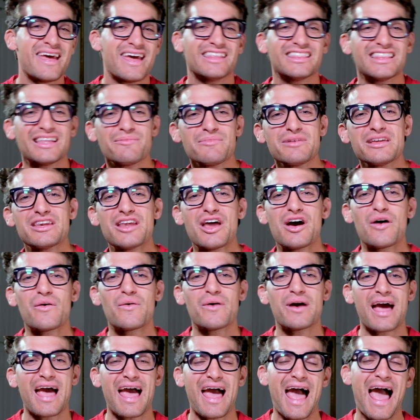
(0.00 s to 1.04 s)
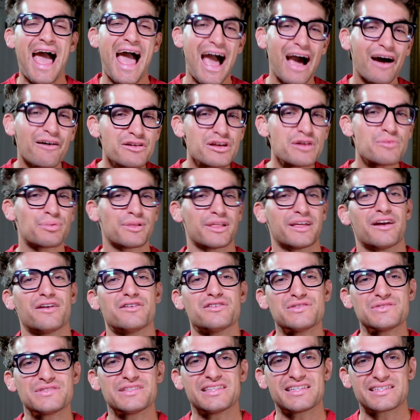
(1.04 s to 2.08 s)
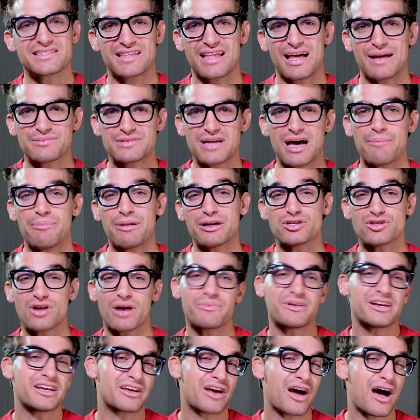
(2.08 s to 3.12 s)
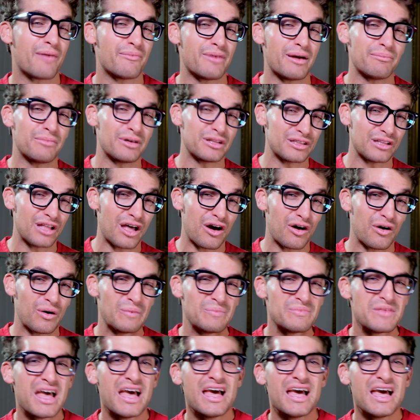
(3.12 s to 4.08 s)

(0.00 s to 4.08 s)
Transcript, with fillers: and let me know how you plan on using this laptop by dropping a comment below.